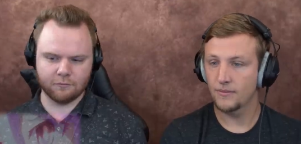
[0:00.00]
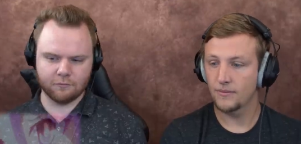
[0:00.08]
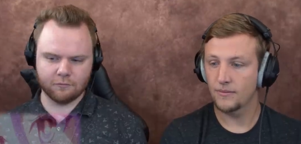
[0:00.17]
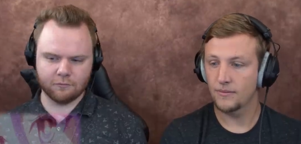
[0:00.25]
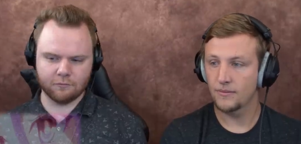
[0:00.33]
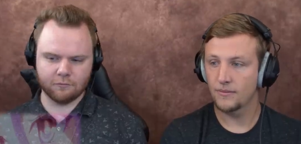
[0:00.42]

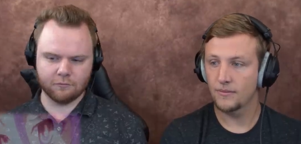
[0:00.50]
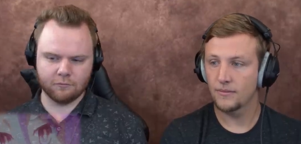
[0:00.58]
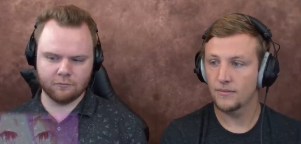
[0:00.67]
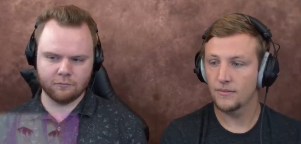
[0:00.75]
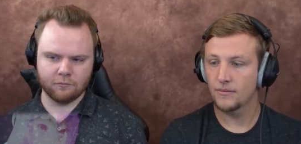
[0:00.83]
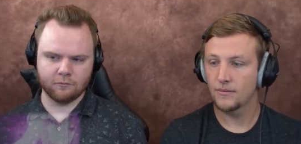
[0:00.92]

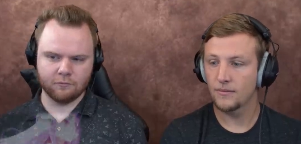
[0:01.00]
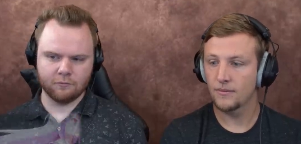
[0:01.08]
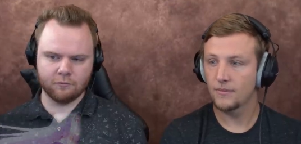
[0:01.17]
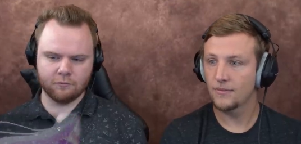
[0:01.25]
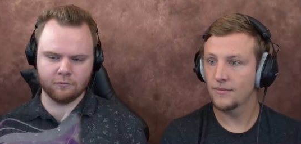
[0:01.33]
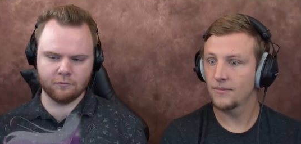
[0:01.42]

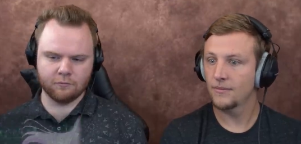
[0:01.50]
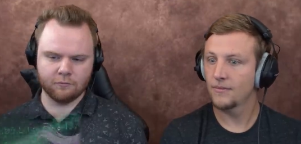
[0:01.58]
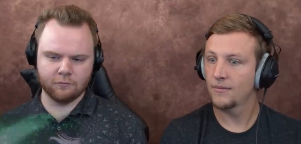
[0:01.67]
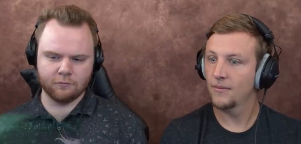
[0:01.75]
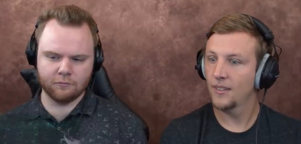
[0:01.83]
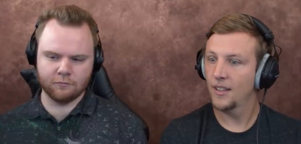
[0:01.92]

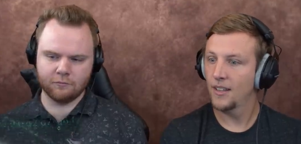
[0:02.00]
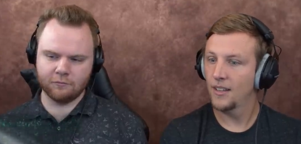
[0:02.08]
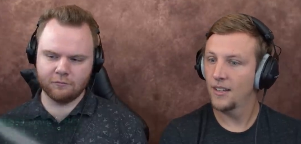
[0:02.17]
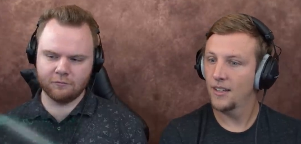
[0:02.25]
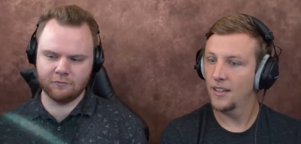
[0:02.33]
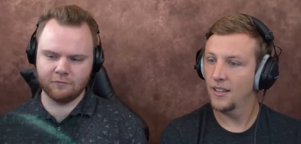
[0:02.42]

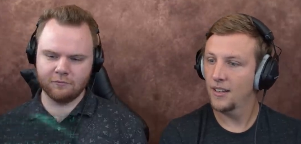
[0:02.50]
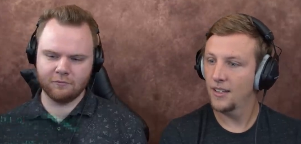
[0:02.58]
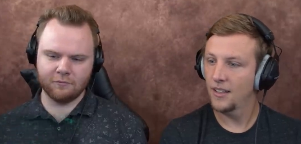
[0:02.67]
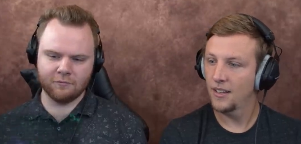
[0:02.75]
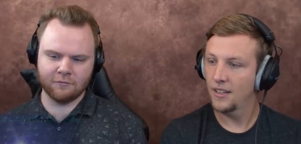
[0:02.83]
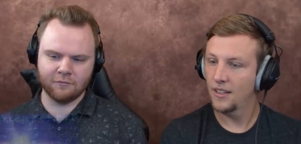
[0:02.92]

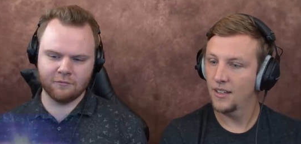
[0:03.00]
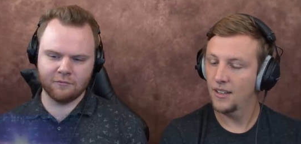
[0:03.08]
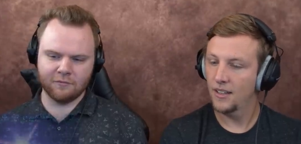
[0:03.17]
Nothing is said.